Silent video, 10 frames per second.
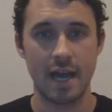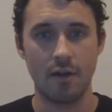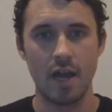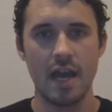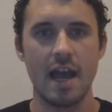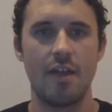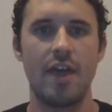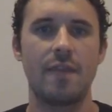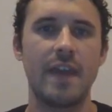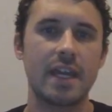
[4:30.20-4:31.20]
now
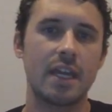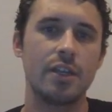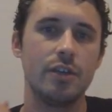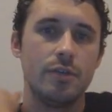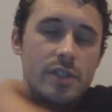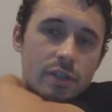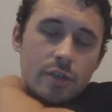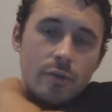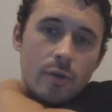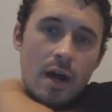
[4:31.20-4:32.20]
that they can use
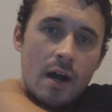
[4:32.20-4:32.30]
to